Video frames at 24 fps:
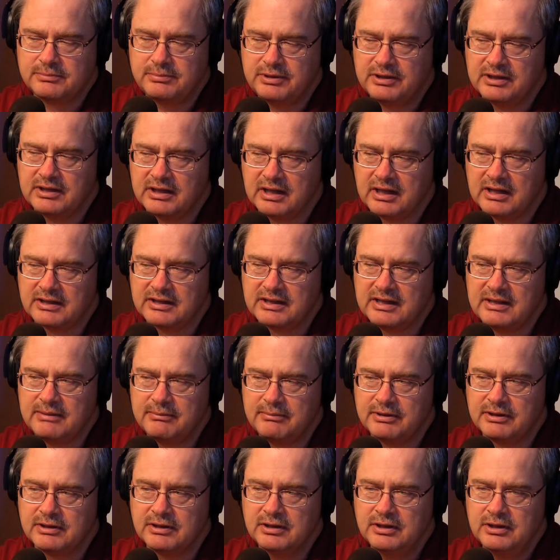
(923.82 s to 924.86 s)
put it like
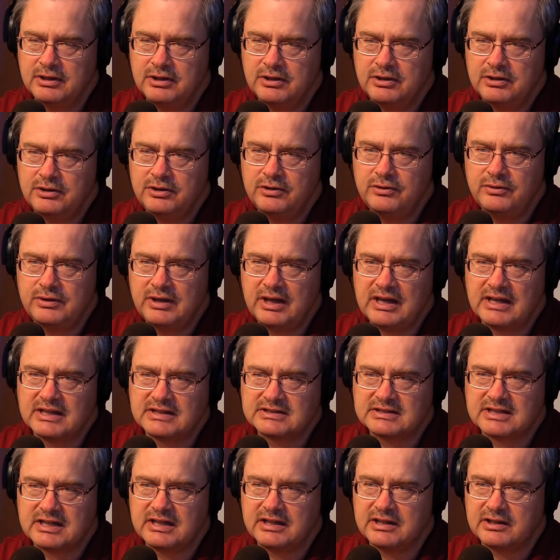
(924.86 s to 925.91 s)
that. But you
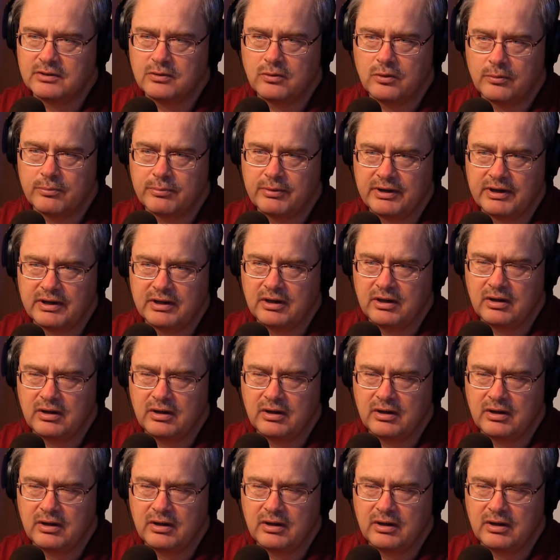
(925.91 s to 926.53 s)
guys can incorporate